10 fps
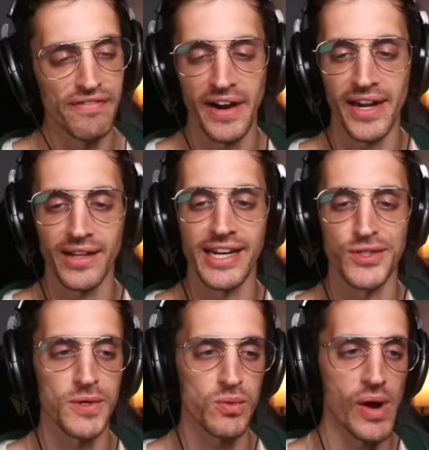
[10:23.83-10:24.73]
finally get
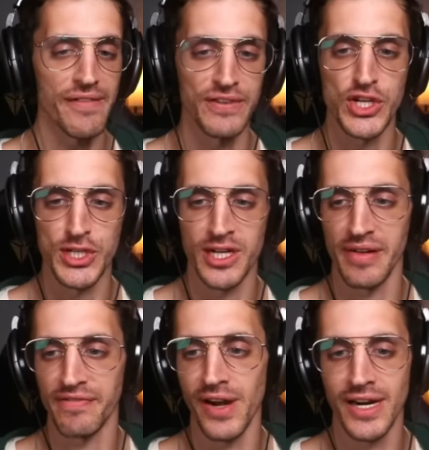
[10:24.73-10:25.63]
to his wife and she's gonna
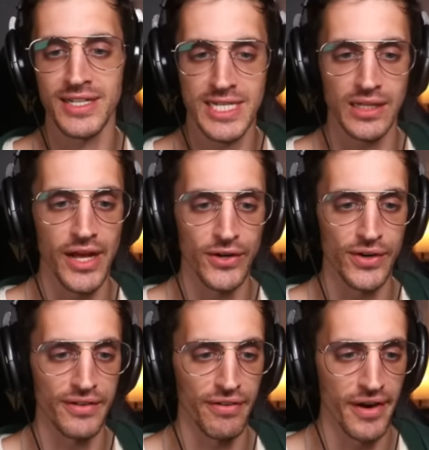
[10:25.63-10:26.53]
be fucking slaughtered
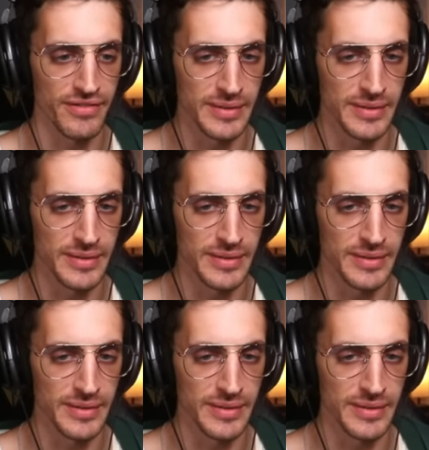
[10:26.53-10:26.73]
in front of